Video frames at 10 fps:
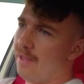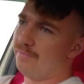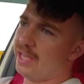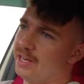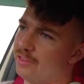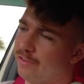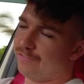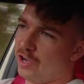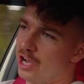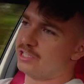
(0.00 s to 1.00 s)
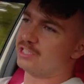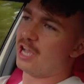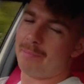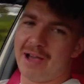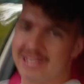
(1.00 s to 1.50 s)
And then the first
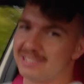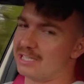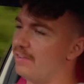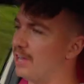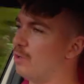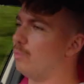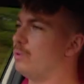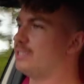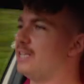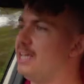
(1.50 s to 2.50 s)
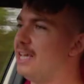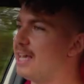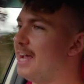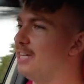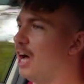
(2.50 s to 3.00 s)
Type R Civic was the
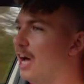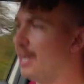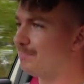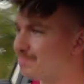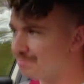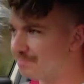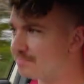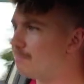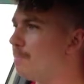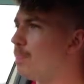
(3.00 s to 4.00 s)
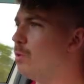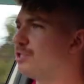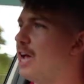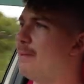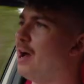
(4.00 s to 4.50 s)
EK9,
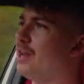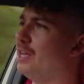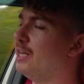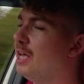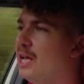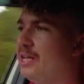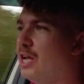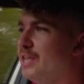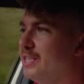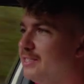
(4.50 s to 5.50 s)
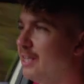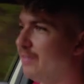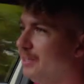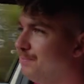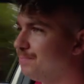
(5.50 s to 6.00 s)
which came out in
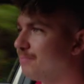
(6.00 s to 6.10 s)
97.